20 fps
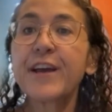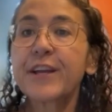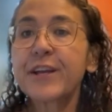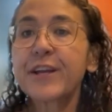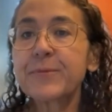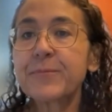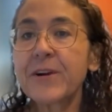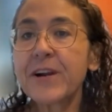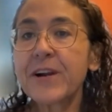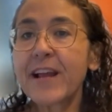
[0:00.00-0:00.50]

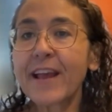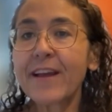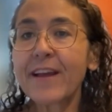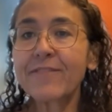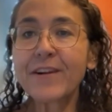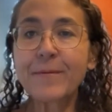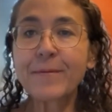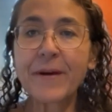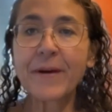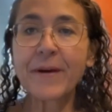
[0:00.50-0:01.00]
Good morning,
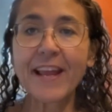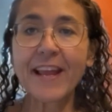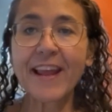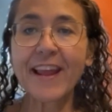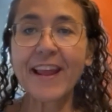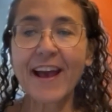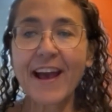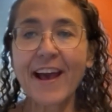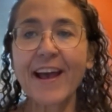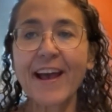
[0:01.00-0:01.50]
everybody.
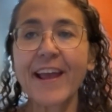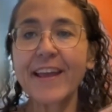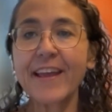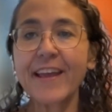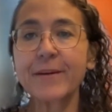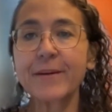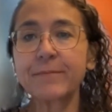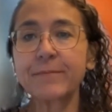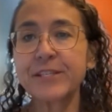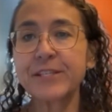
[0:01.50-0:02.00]
I
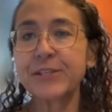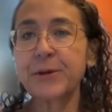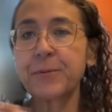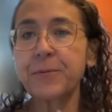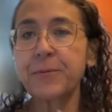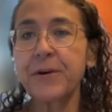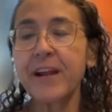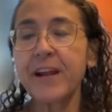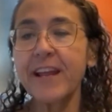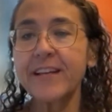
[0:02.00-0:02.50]
am
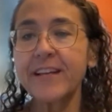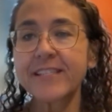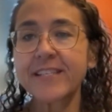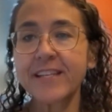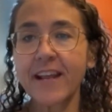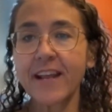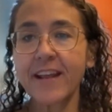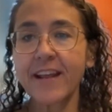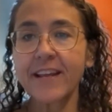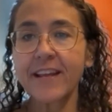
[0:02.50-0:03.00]
super
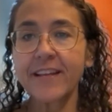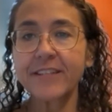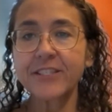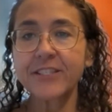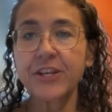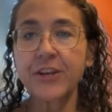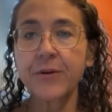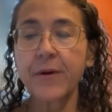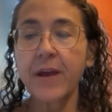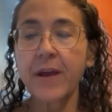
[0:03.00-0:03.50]
excited
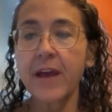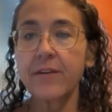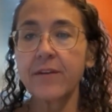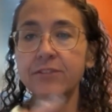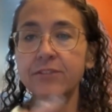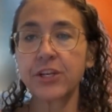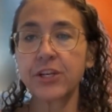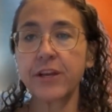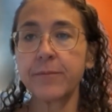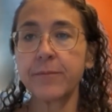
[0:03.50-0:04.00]
to have
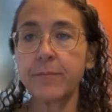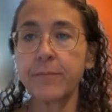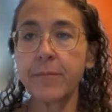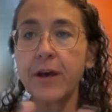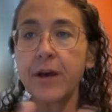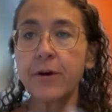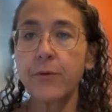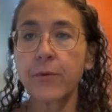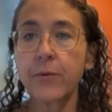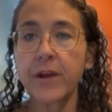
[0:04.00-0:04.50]
Jim
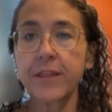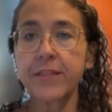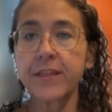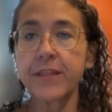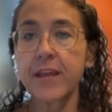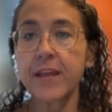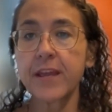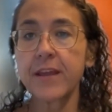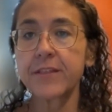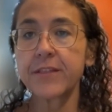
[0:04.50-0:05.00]
with
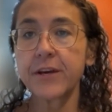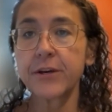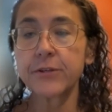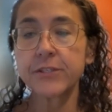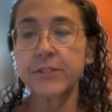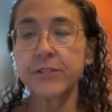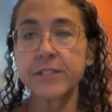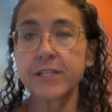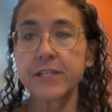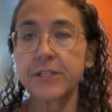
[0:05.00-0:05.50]

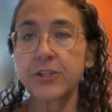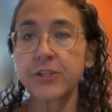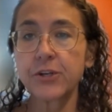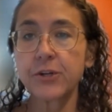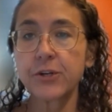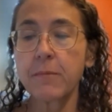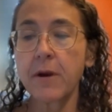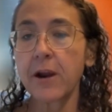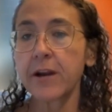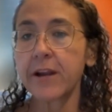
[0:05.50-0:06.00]
Ethos
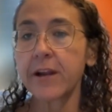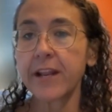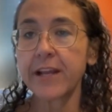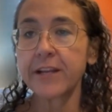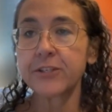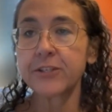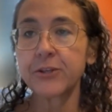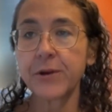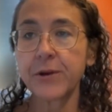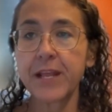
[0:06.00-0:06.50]
Digital
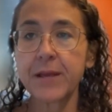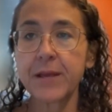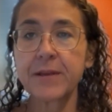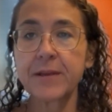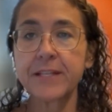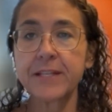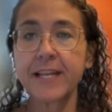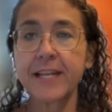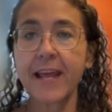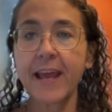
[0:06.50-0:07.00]
Marketing joining me
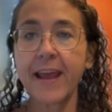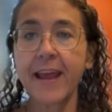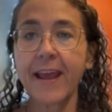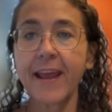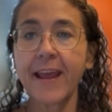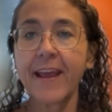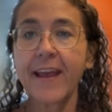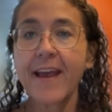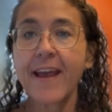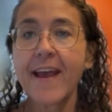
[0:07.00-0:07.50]

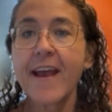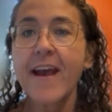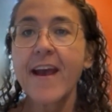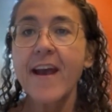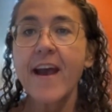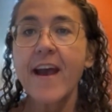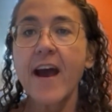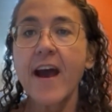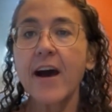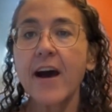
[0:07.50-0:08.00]
today.
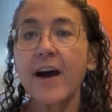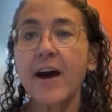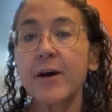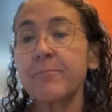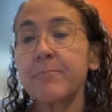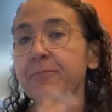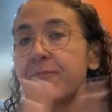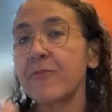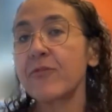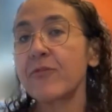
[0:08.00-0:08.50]

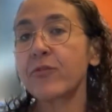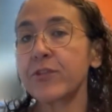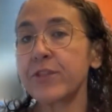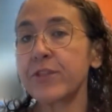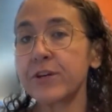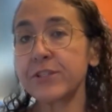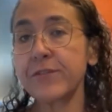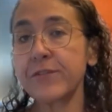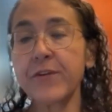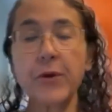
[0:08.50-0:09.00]
For
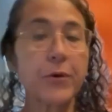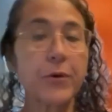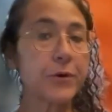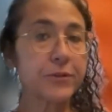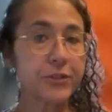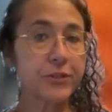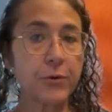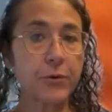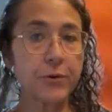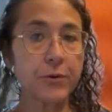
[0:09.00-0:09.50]
those of you who
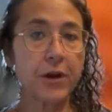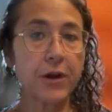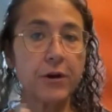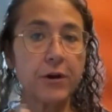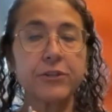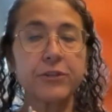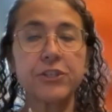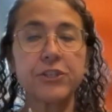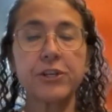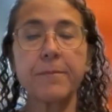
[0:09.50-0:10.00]
don't
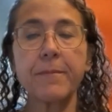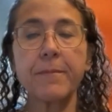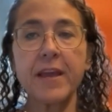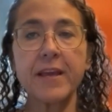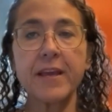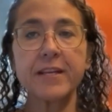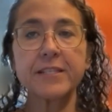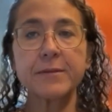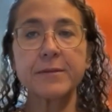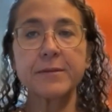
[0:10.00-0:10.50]
know, Jim
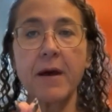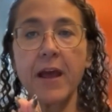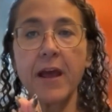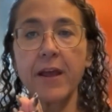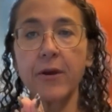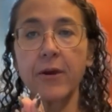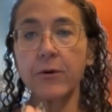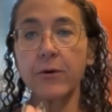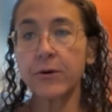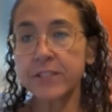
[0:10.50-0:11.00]
is
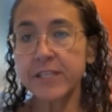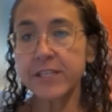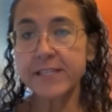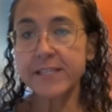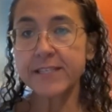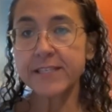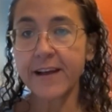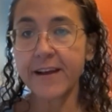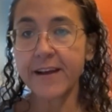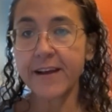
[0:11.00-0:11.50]
my
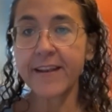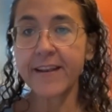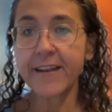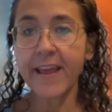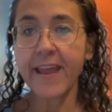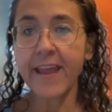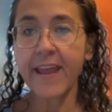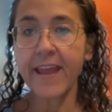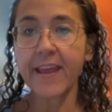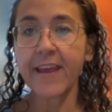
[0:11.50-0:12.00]
oldest son
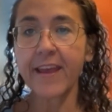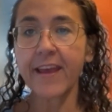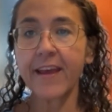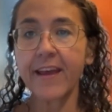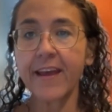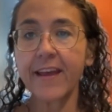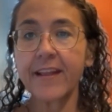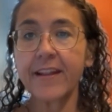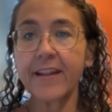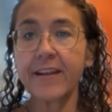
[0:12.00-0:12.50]

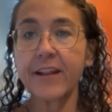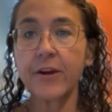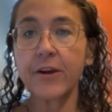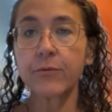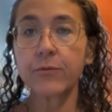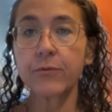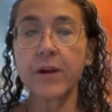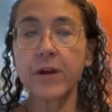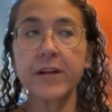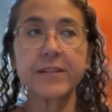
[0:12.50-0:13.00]
and
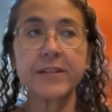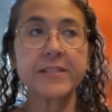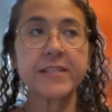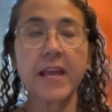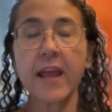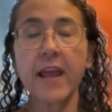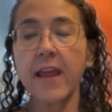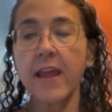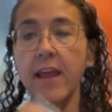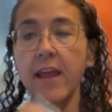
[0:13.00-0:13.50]
runs
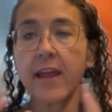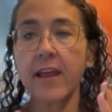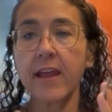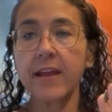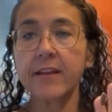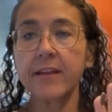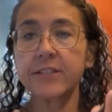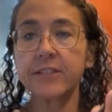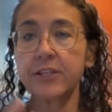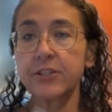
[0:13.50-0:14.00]

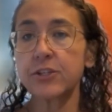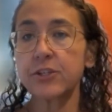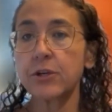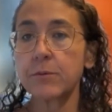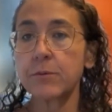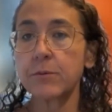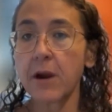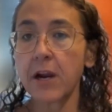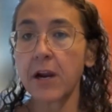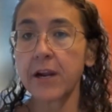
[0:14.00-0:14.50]
a
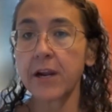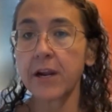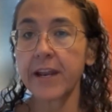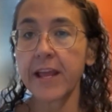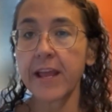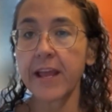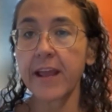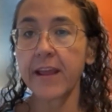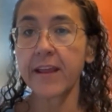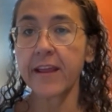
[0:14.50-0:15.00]
digital
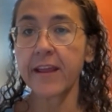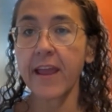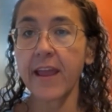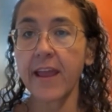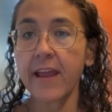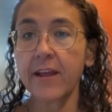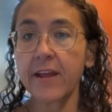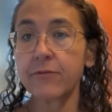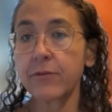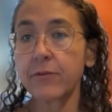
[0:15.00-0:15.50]
marketing
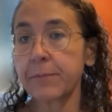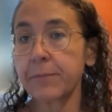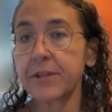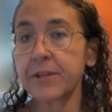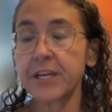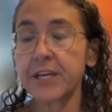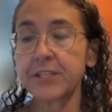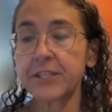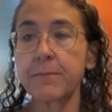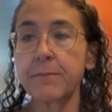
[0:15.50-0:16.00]
and
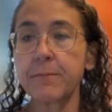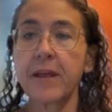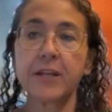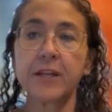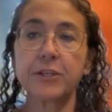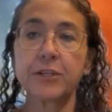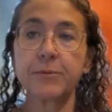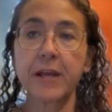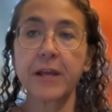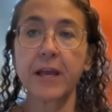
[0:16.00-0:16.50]
reputation
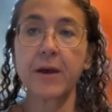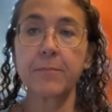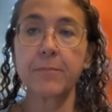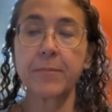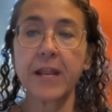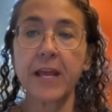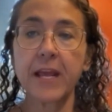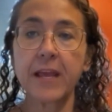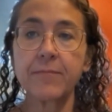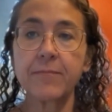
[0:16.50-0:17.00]
management
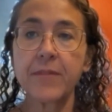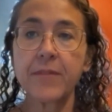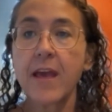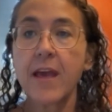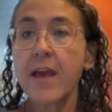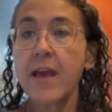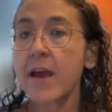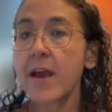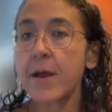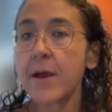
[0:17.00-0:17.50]
company.
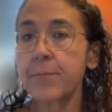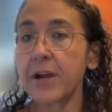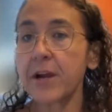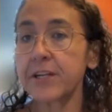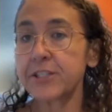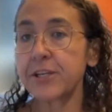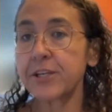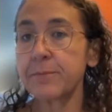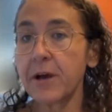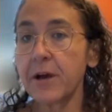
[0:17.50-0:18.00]
I
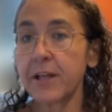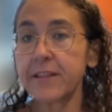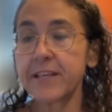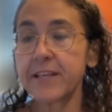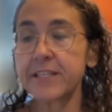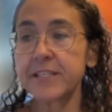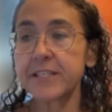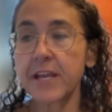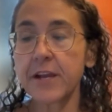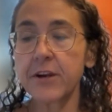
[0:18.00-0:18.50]
brought Jim on
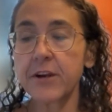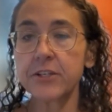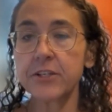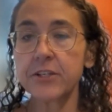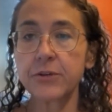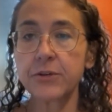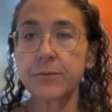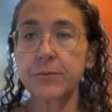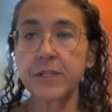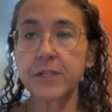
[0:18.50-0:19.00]
this year
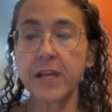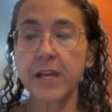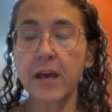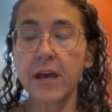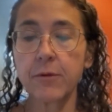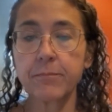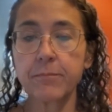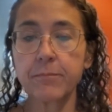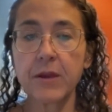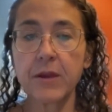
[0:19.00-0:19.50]
to really
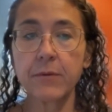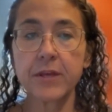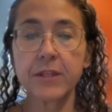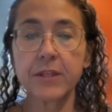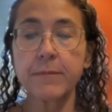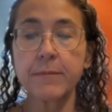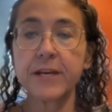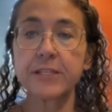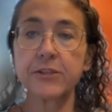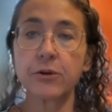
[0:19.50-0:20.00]
help me with
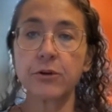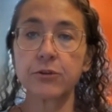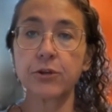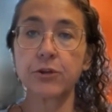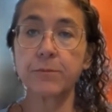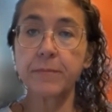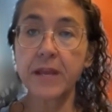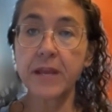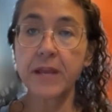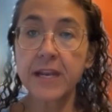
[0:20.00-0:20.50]
my social
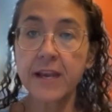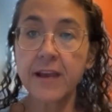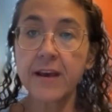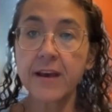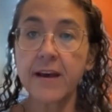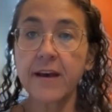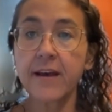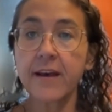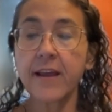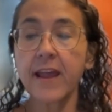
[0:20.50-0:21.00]

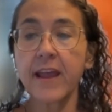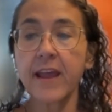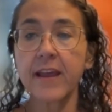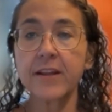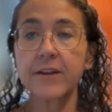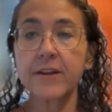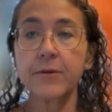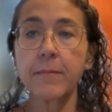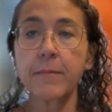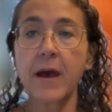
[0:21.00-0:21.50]
media
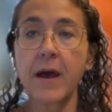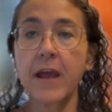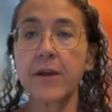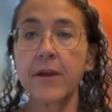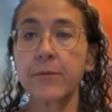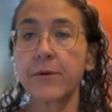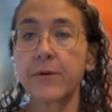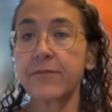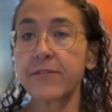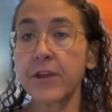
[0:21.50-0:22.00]
and my
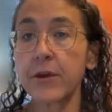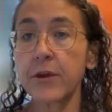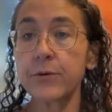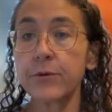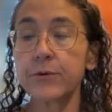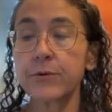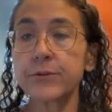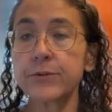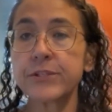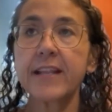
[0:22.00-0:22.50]

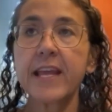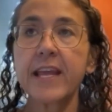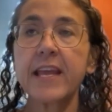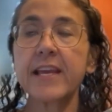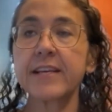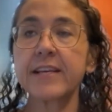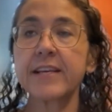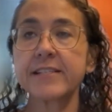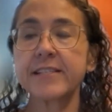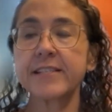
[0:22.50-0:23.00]
reviews. He
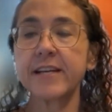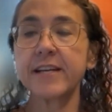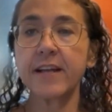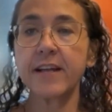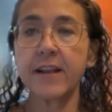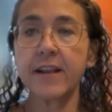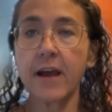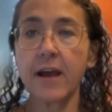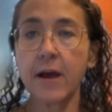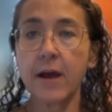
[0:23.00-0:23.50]
has
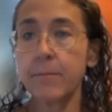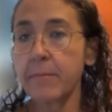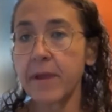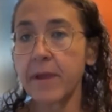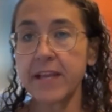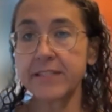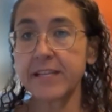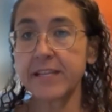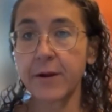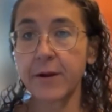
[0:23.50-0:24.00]
done
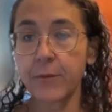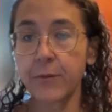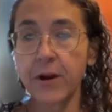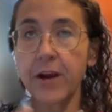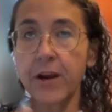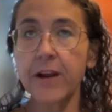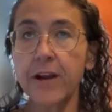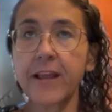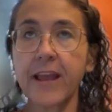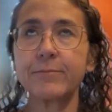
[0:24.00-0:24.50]
amazing
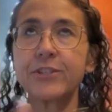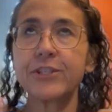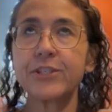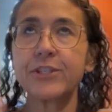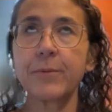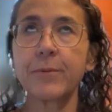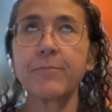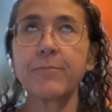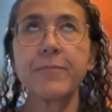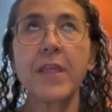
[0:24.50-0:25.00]
work.
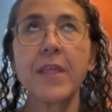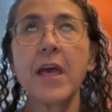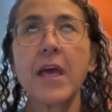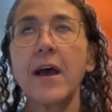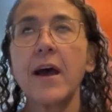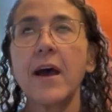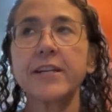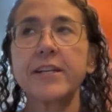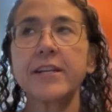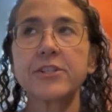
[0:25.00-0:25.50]
Jim,
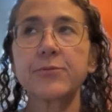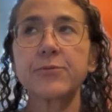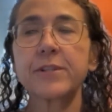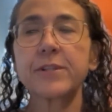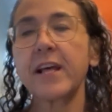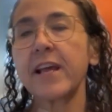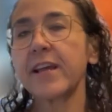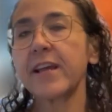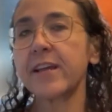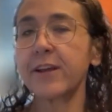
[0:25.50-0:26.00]
I just
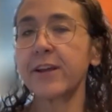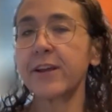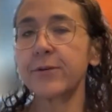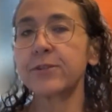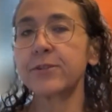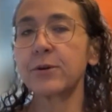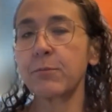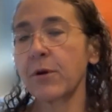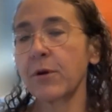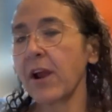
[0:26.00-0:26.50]
would like
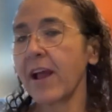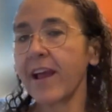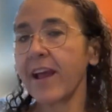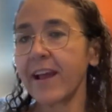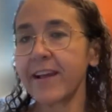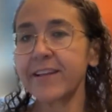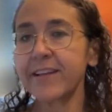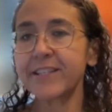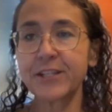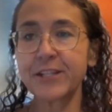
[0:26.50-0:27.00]
you to
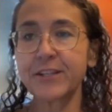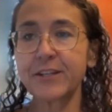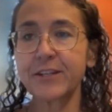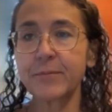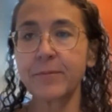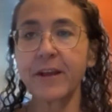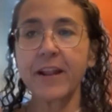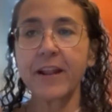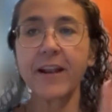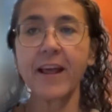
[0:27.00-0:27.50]
brag a little
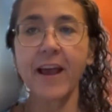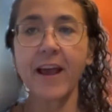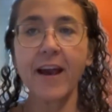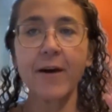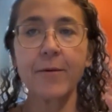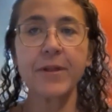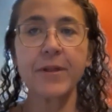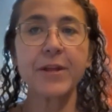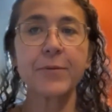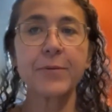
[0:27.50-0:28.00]
bit. How
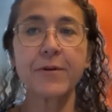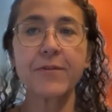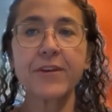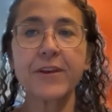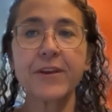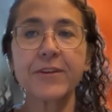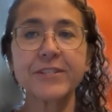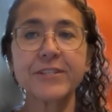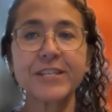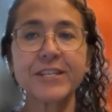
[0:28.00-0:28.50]
many
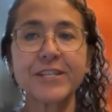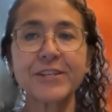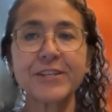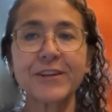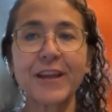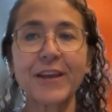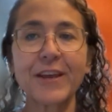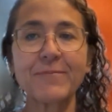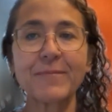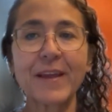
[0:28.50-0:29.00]
reviews did you
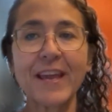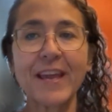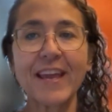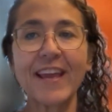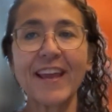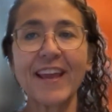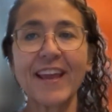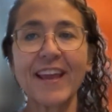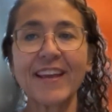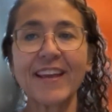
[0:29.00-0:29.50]
get
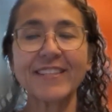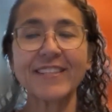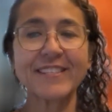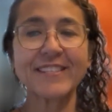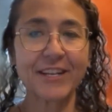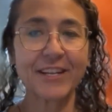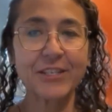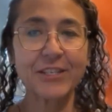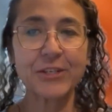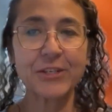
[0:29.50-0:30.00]
me in
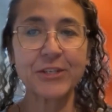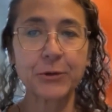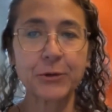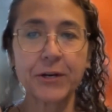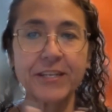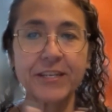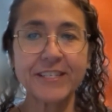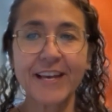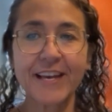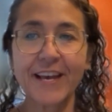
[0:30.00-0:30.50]
such a
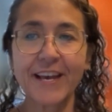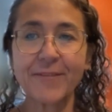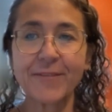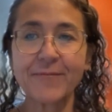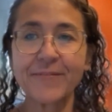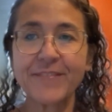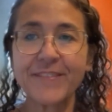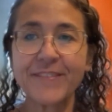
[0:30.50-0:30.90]
short time?